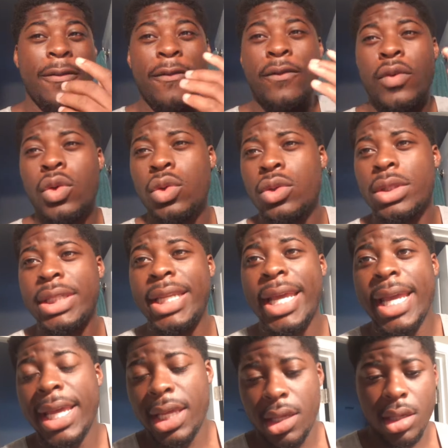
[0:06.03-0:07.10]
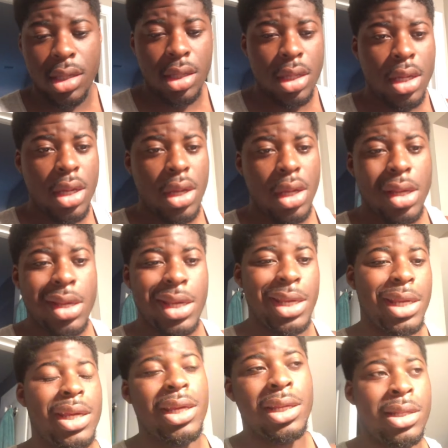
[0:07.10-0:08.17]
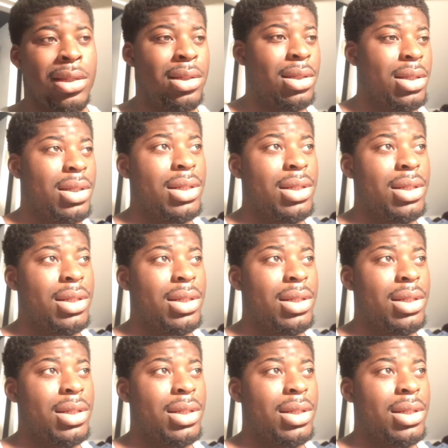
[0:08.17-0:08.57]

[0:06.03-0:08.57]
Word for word: full day and